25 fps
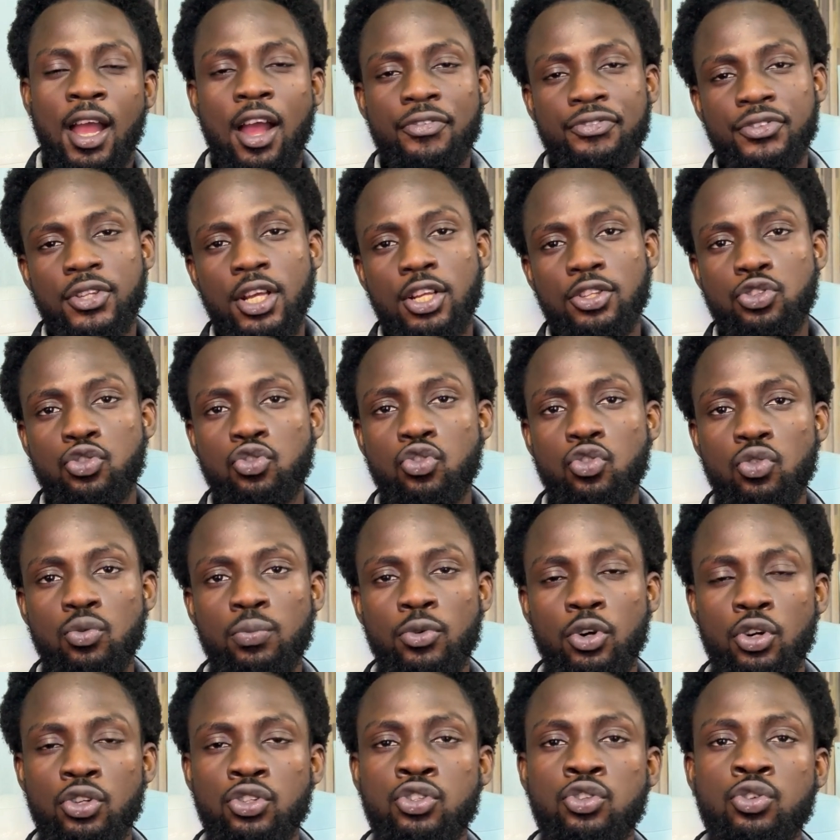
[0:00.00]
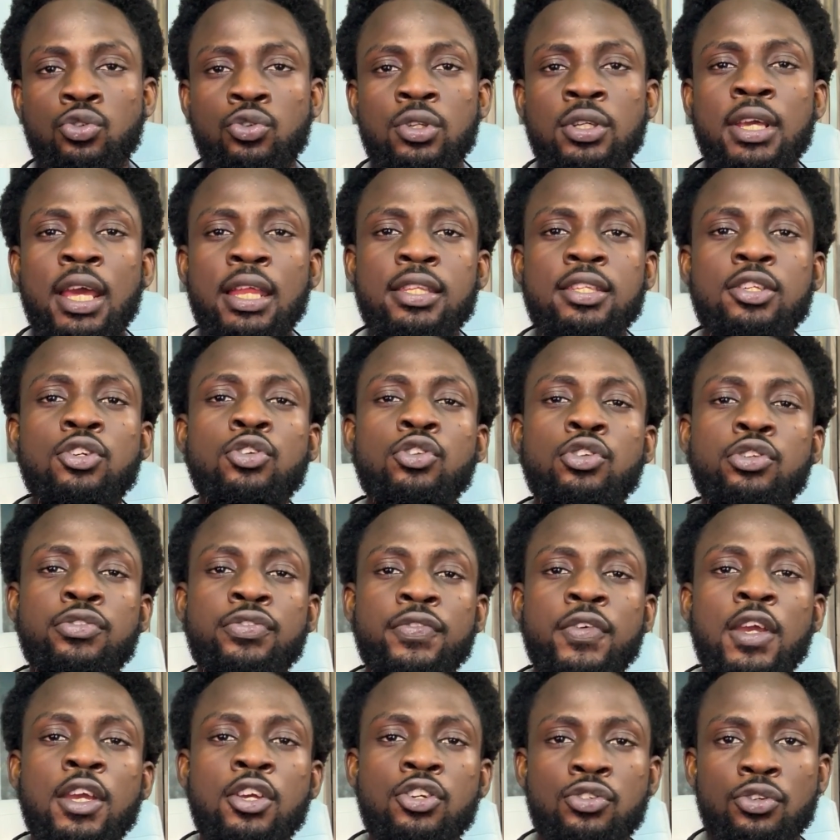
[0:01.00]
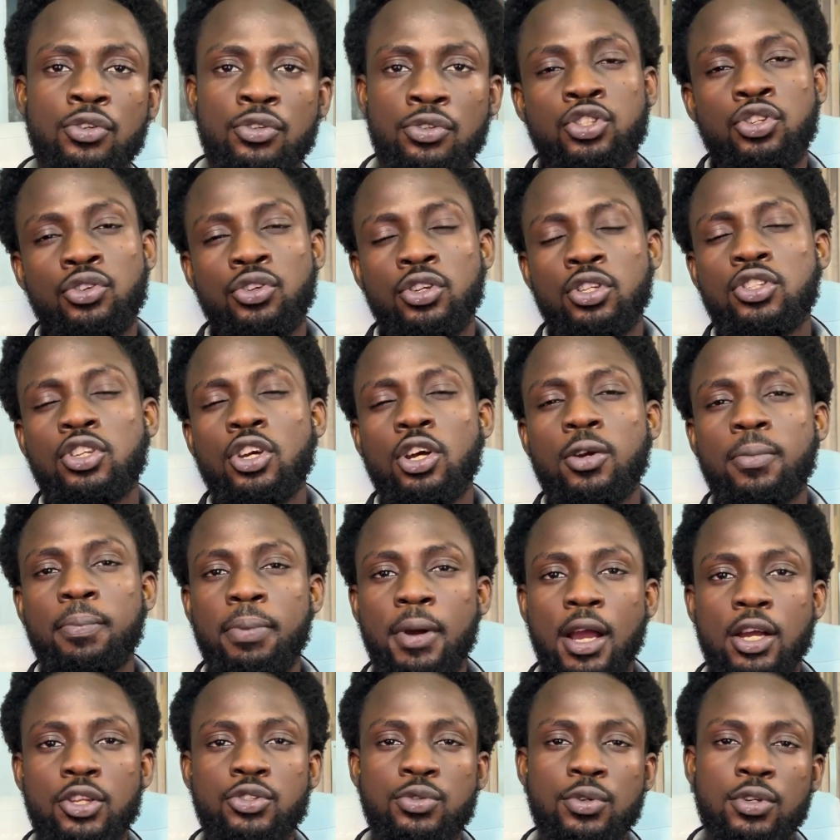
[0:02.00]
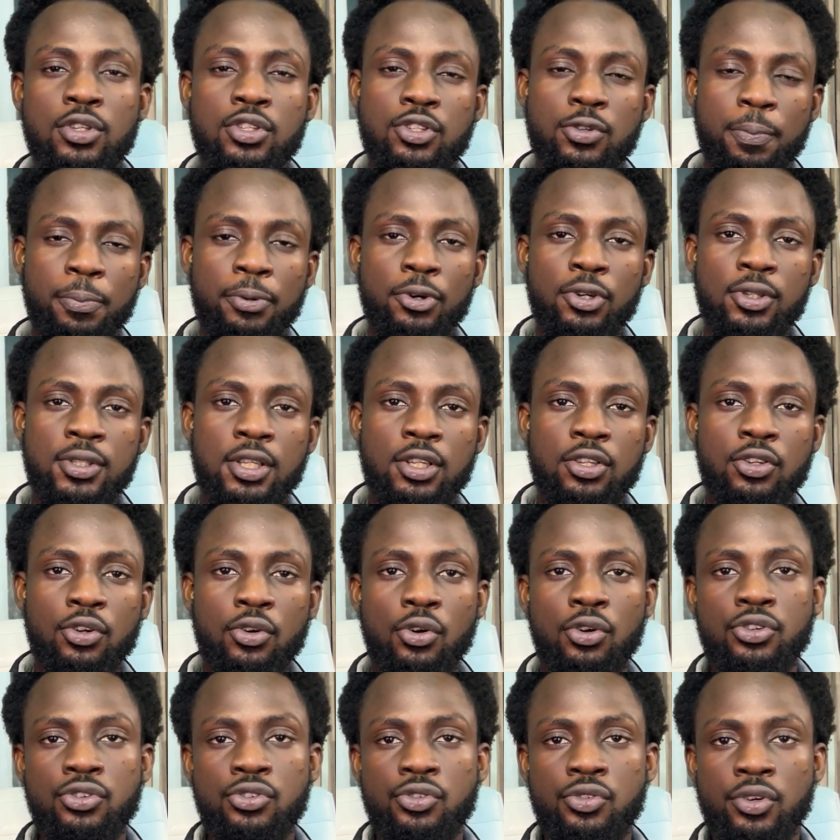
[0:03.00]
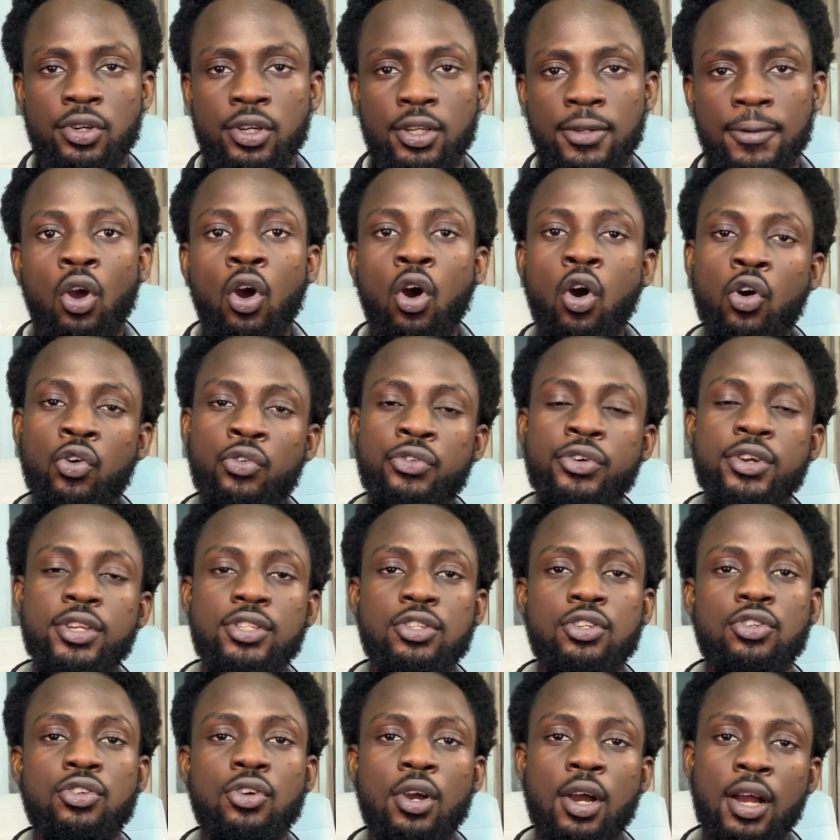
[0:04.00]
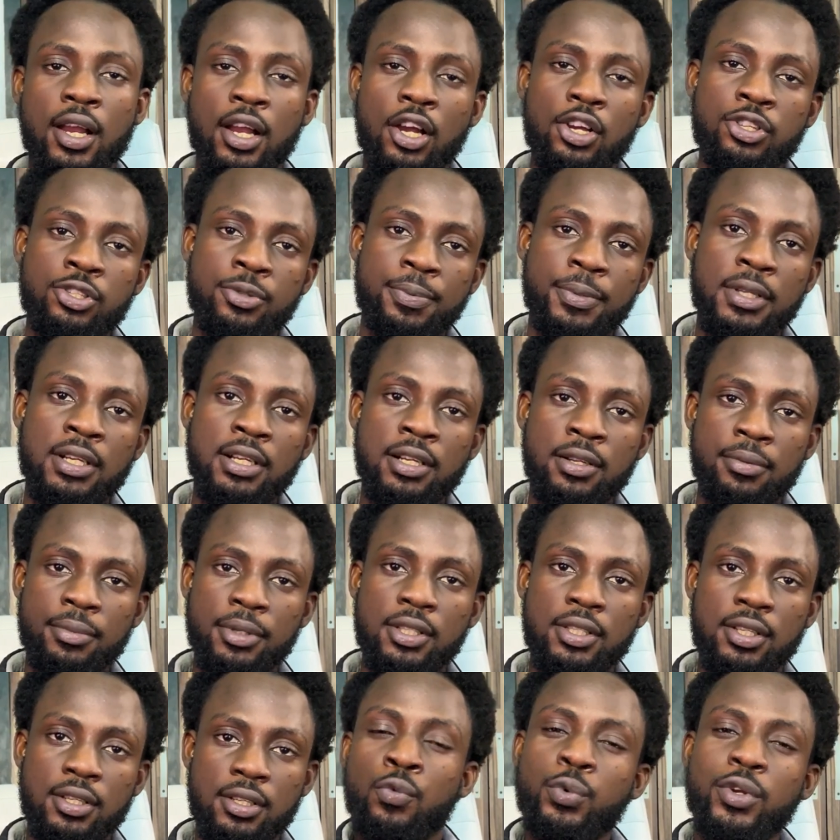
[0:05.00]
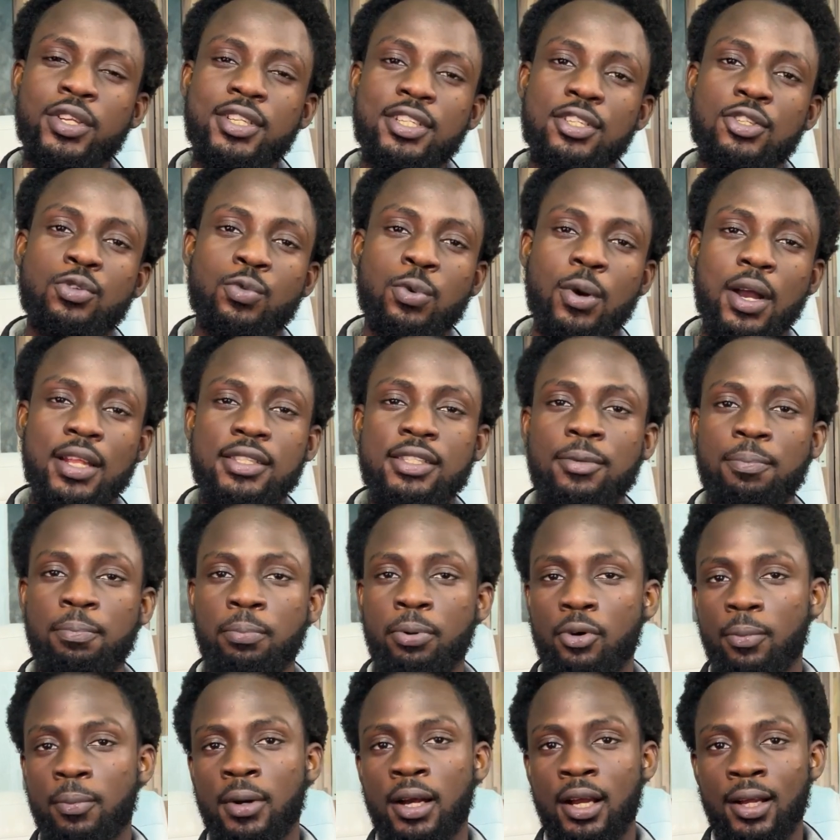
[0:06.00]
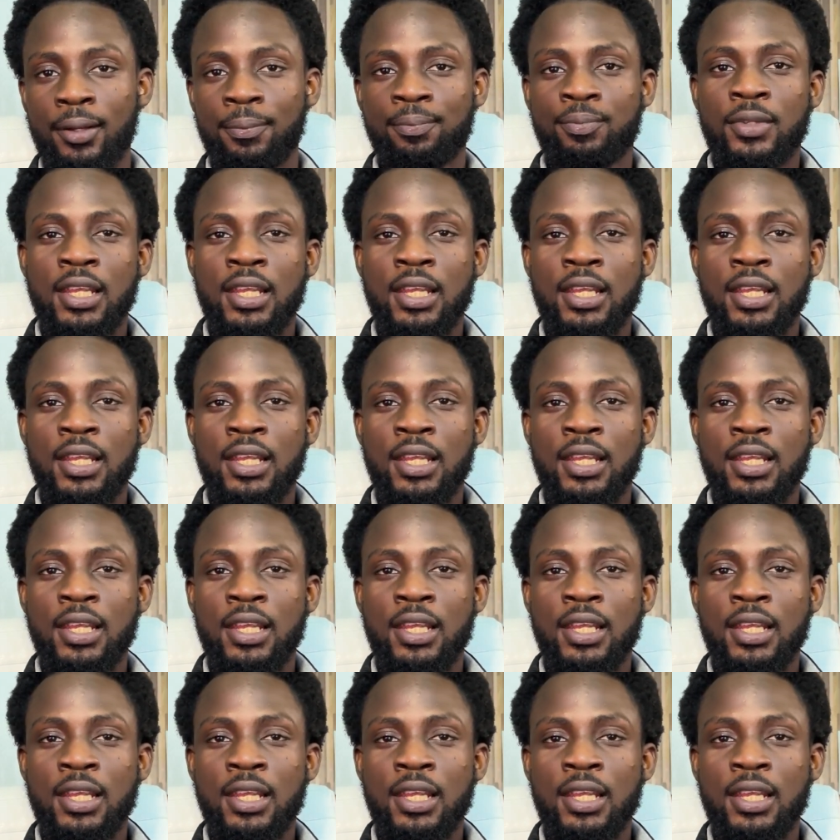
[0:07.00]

After 2 months, you would get a notification to return back to a supported country or risk your account being limited, which is quite a bummer.